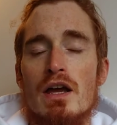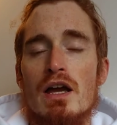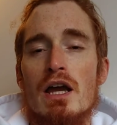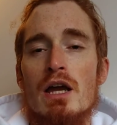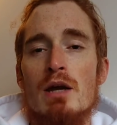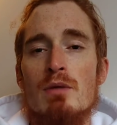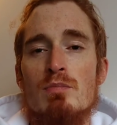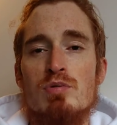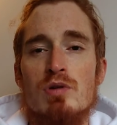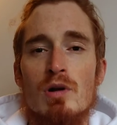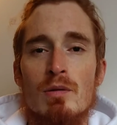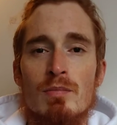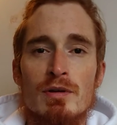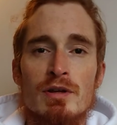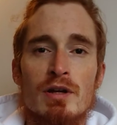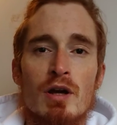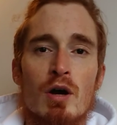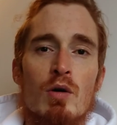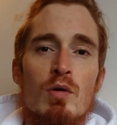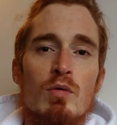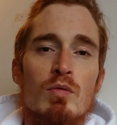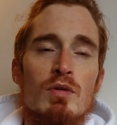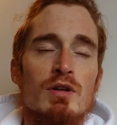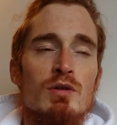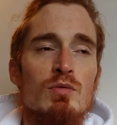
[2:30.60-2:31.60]
It probably
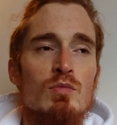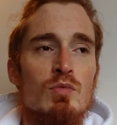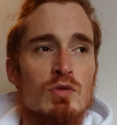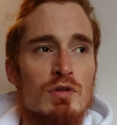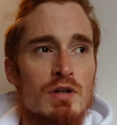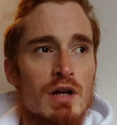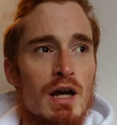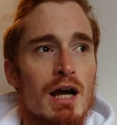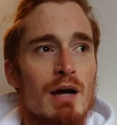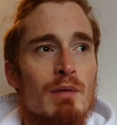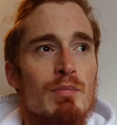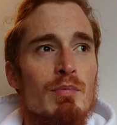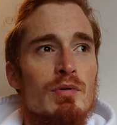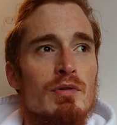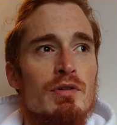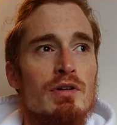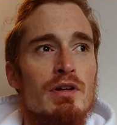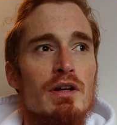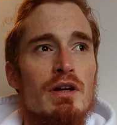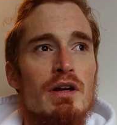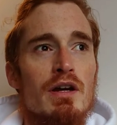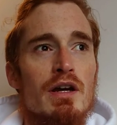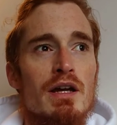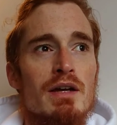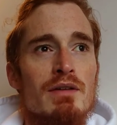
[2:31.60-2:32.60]
only would happen
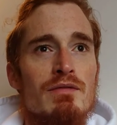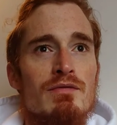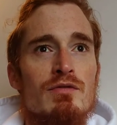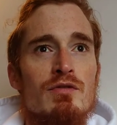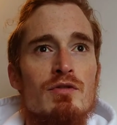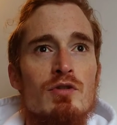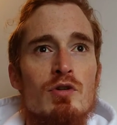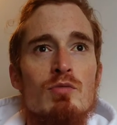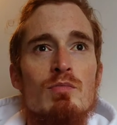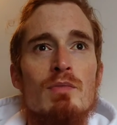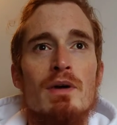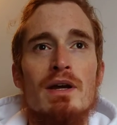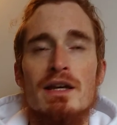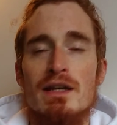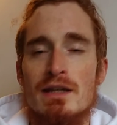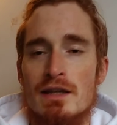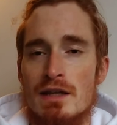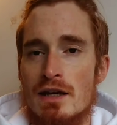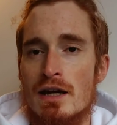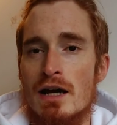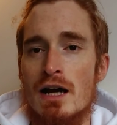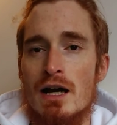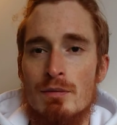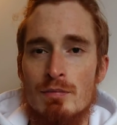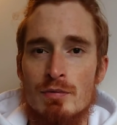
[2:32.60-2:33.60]
if you make
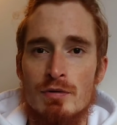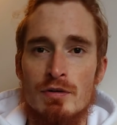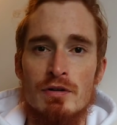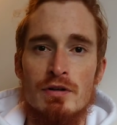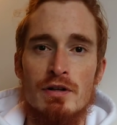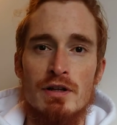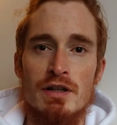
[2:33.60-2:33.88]
it happen